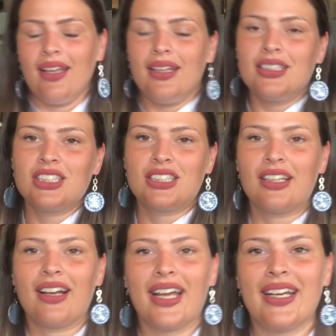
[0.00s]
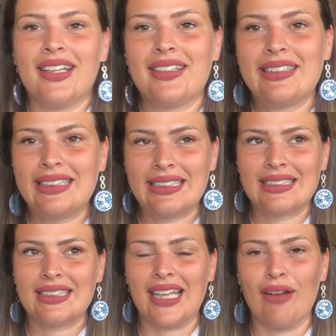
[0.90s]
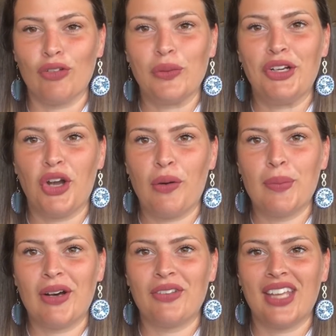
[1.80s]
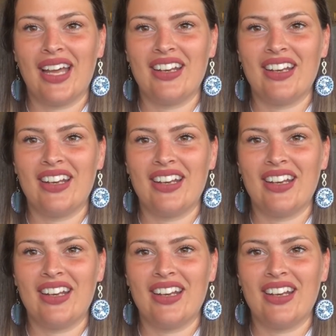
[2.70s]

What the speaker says: just thought I'd let everyone know about that.